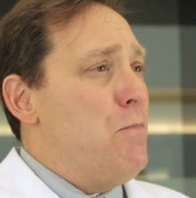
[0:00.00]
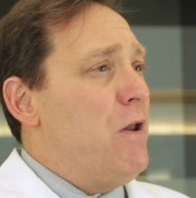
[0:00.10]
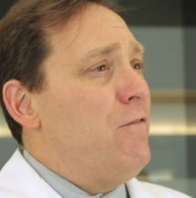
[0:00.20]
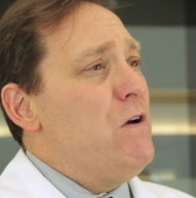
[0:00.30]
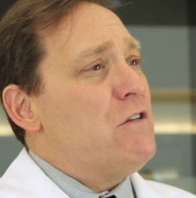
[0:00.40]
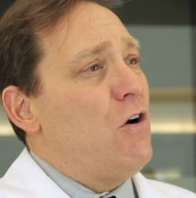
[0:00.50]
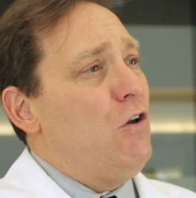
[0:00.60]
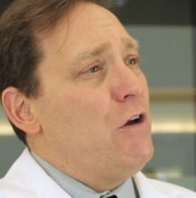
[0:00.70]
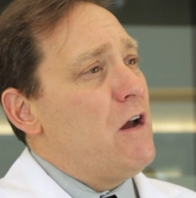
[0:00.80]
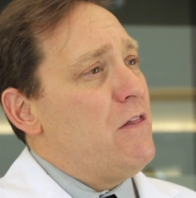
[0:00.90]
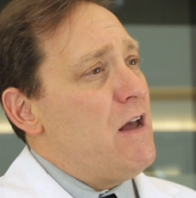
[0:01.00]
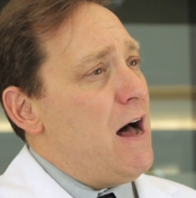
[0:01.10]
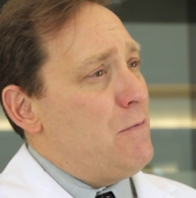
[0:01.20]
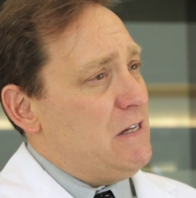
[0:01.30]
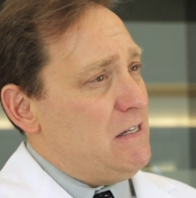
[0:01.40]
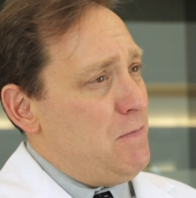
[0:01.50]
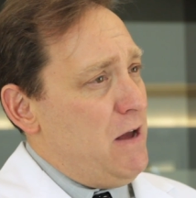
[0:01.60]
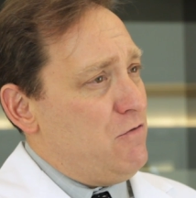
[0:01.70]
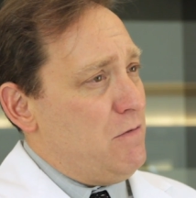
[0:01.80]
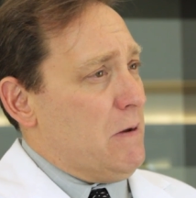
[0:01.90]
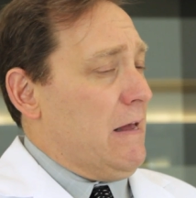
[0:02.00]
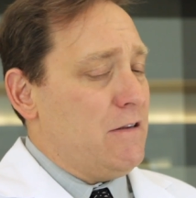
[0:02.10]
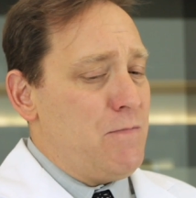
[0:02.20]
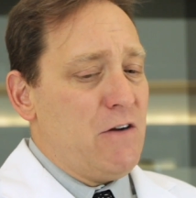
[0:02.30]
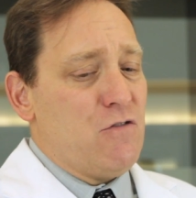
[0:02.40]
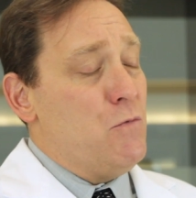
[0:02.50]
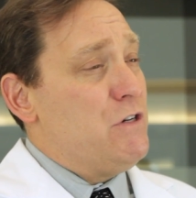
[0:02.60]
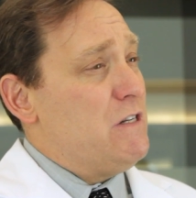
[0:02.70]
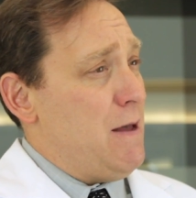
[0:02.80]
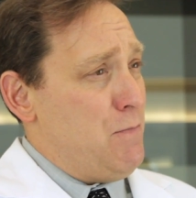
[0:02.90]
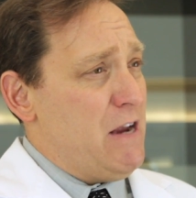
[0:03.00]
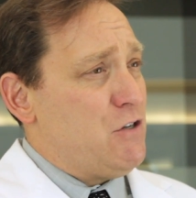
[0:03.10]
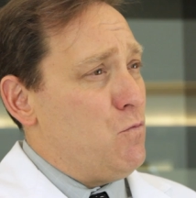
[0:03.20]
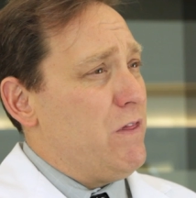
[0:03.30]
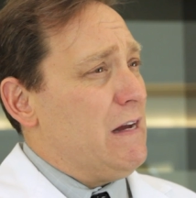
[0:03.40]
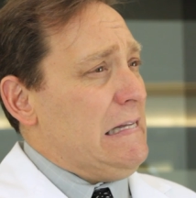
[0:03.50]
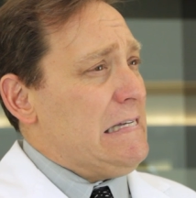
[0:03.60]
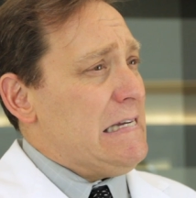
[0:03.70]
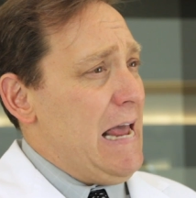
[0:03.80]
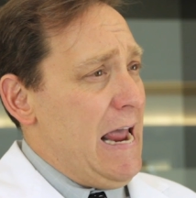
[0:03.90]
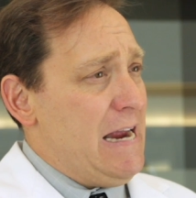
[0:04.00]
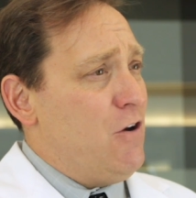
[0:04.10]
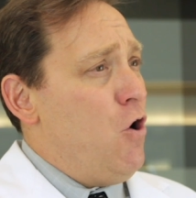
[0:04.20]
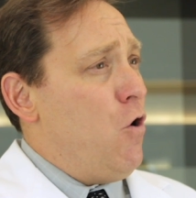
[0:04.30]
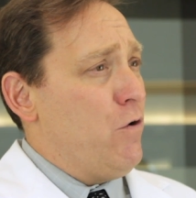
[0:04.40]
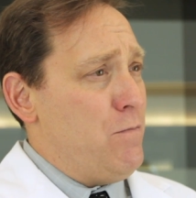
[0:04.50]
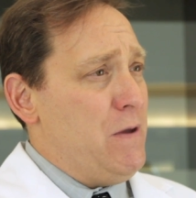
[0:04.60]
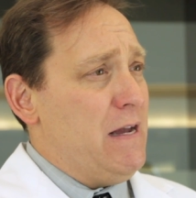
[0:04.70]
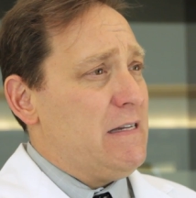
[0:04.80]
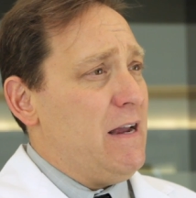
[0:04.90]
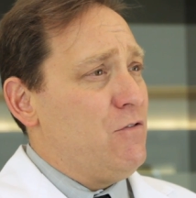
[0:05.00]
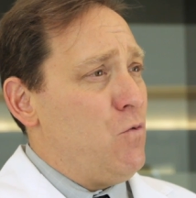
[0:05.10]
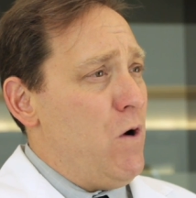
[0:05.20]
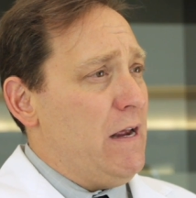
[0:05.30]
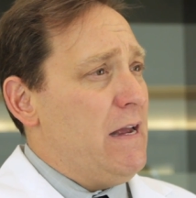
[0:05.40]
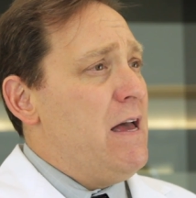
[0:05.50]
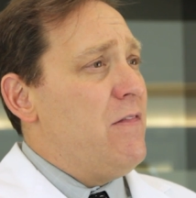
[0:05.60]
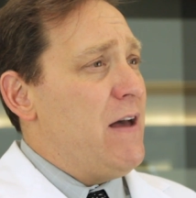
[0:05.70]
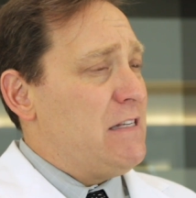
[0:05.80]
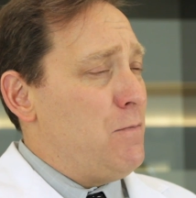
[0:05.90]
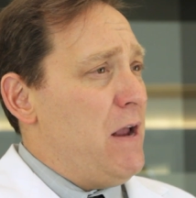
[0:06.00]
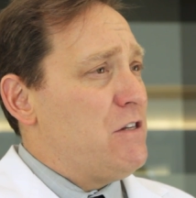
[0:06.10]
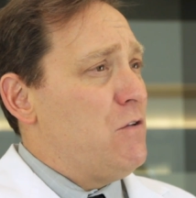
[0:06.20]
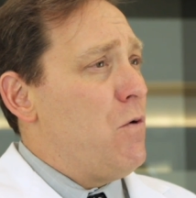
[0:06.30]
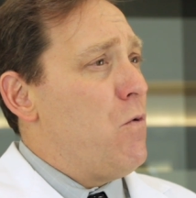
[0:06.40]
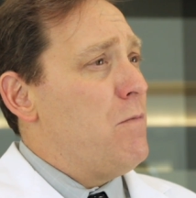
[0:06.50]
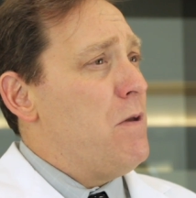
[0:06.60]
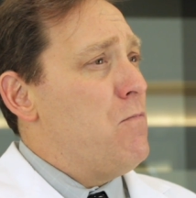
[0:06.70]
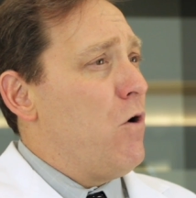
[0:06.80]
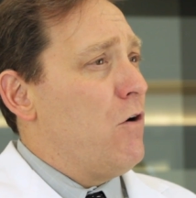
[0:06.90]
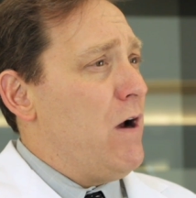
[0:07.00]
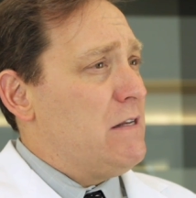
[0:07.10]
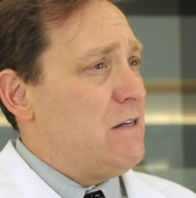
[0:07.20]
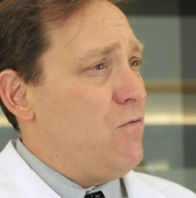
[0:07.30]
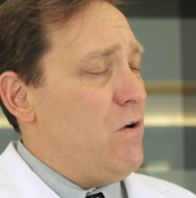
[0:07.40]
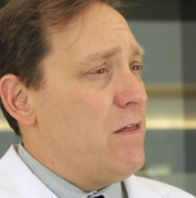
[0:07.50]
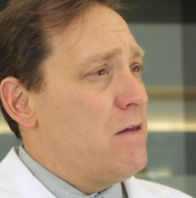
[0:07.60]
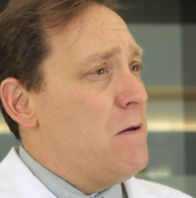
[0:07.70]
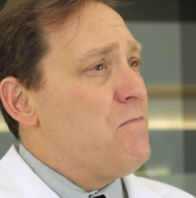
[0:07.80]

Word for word: But if we start looking on the opposite spectrum, which is that patient with a Gleason 8 or the PSA of 20, that's a patient that we want to be more aggressive with.